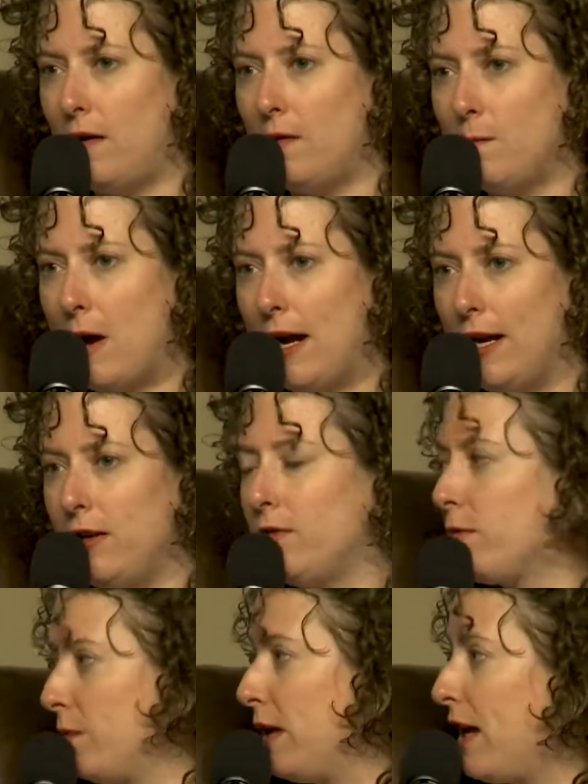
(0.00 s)
my
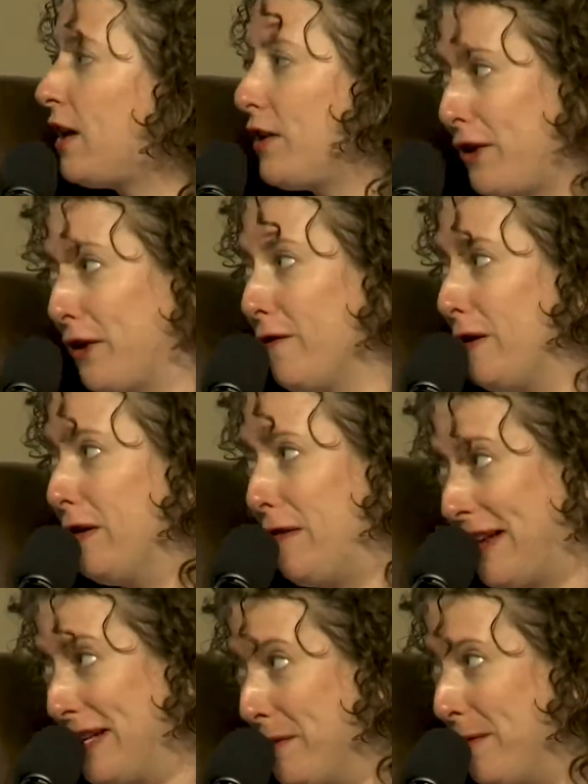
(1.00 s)
really conservative
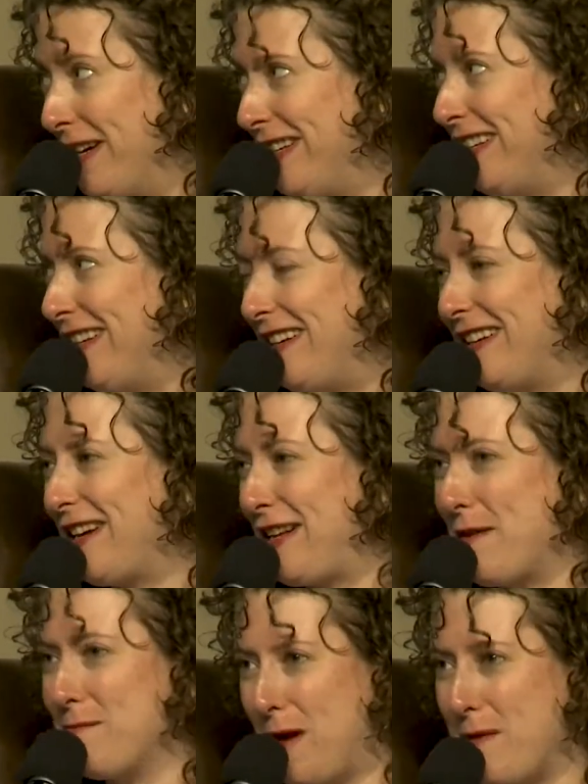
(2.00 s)
estimate, because
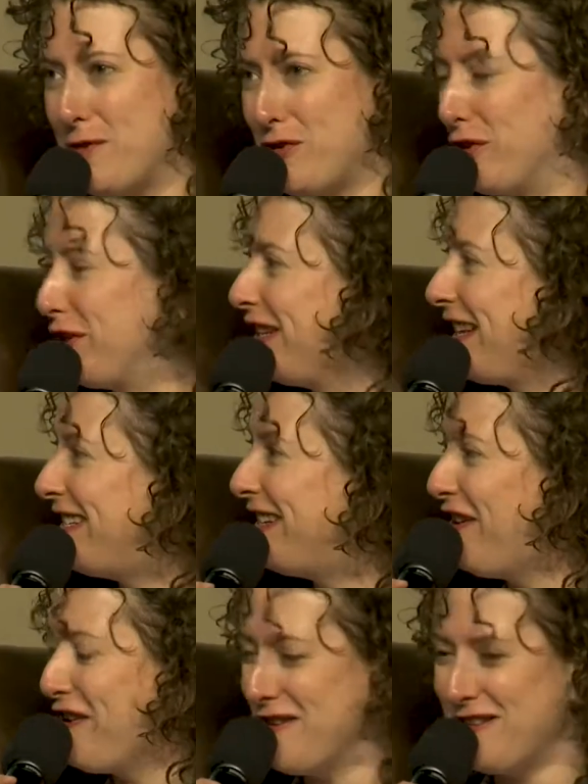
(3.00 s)
I'm a journalist
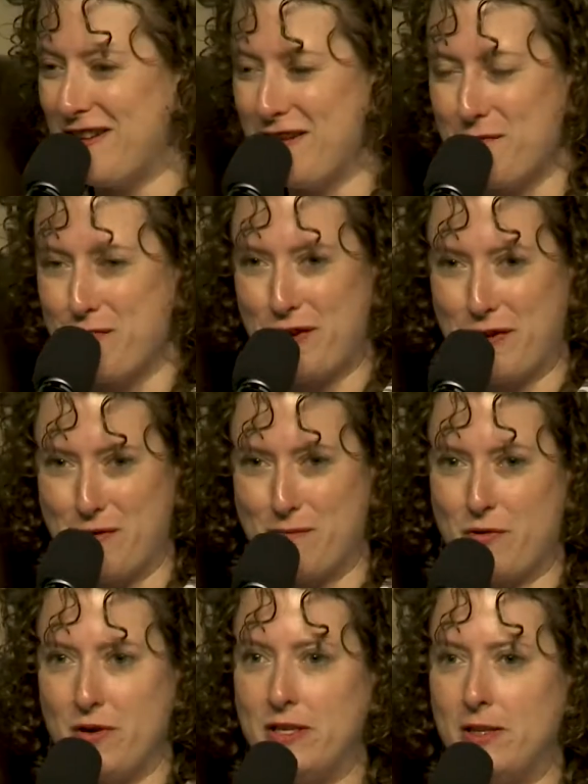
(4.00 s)
at heart and numbers are
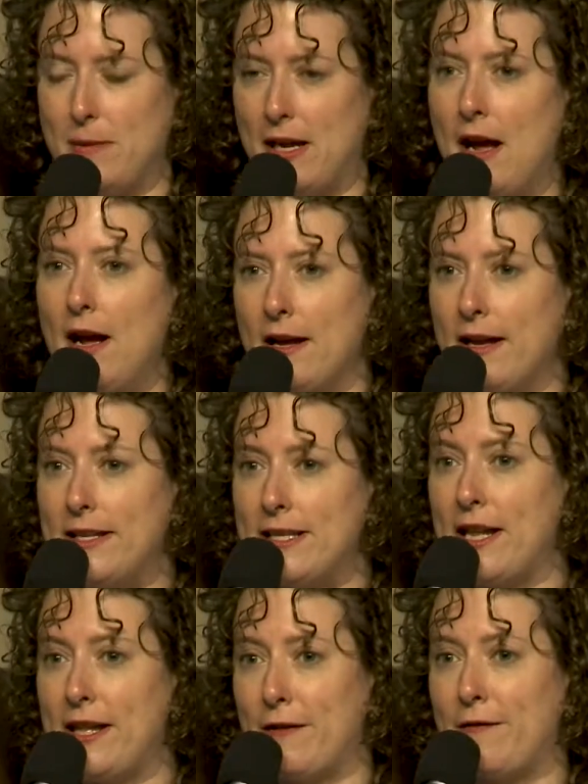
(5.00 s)
important to me, is
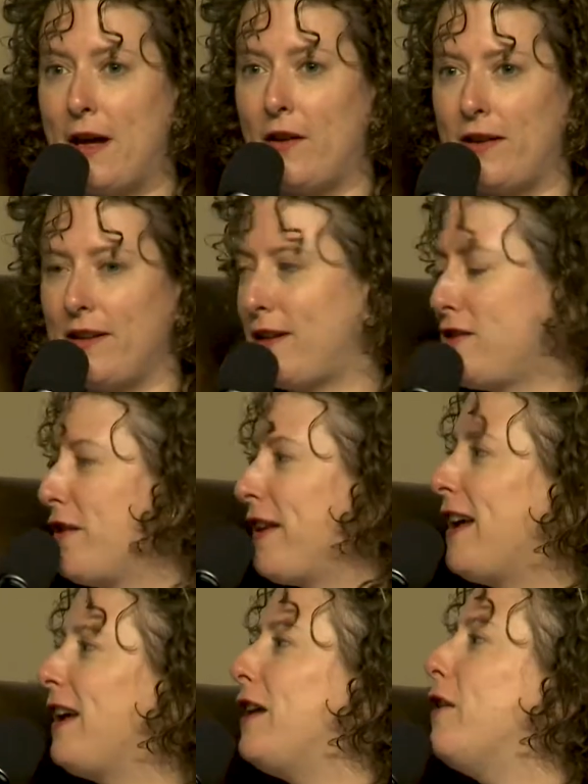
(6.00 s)
tens of thousands. And you're
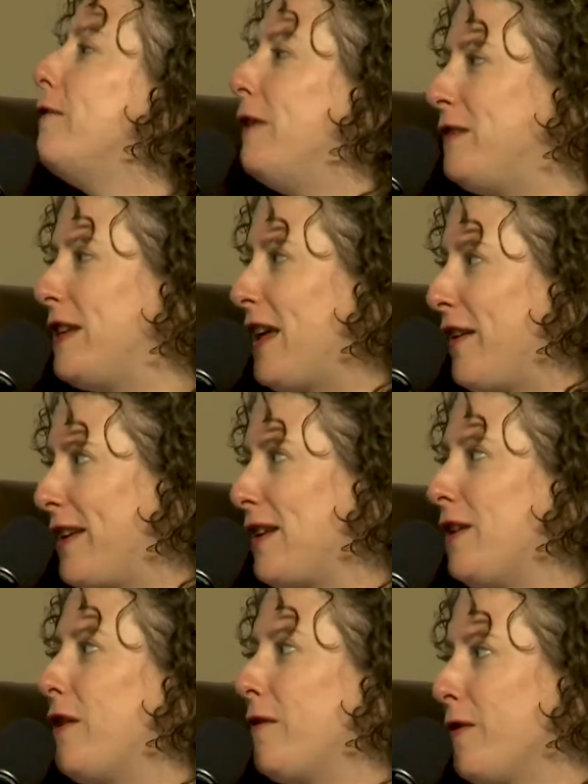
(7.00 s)
saying, you know, 50,000
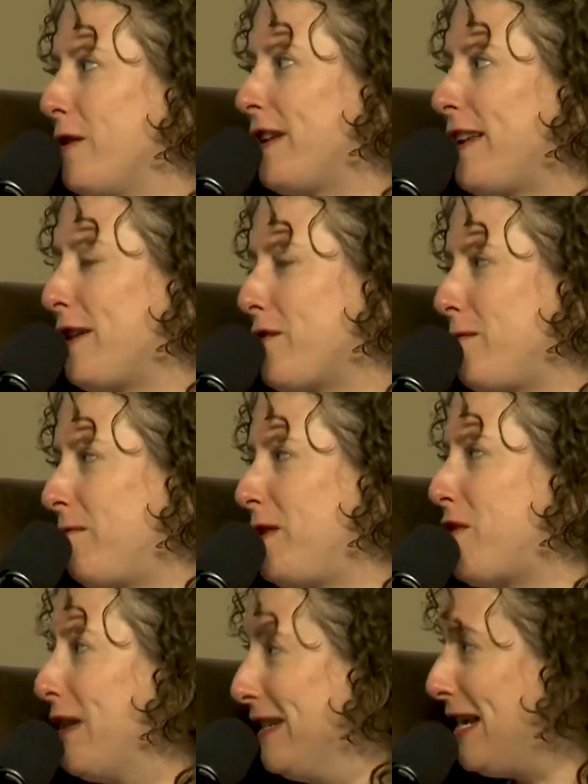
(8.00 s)
alone for this, so
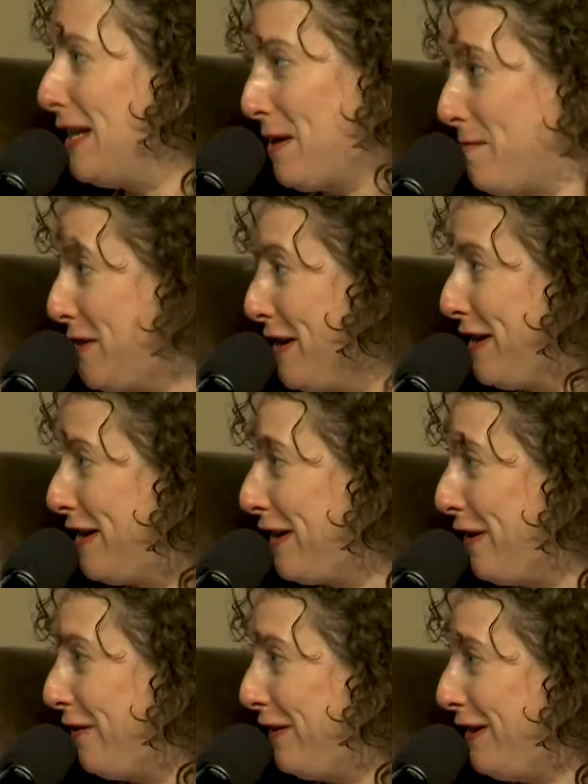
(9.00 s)
you can tell I'm being
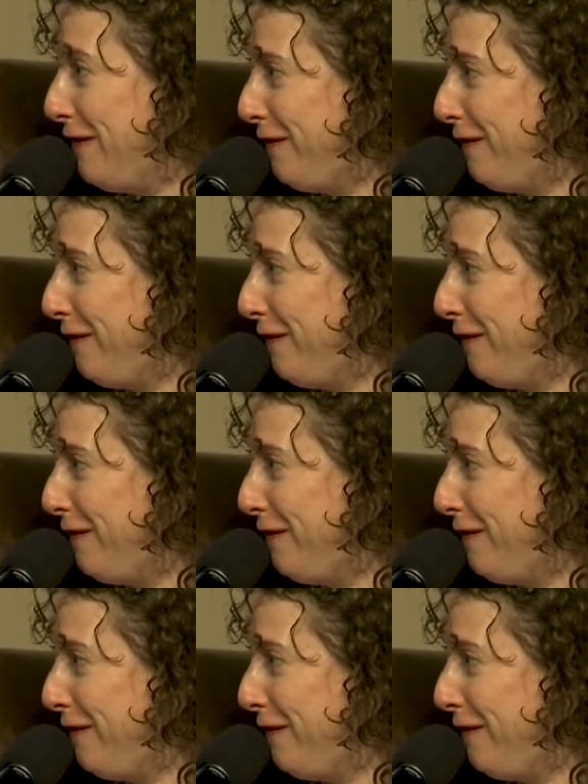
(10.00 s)
conservative.